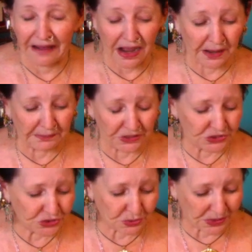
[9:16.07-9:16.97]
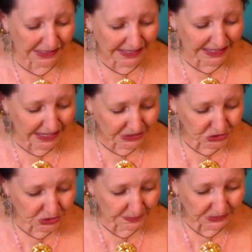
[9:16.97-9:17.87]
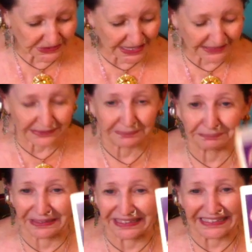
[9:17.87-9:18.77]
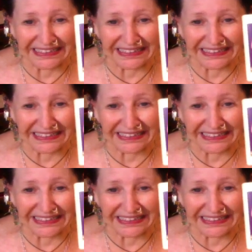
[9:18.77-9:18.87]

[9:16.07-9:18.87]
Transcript: I'm going to do what I can to protect them, but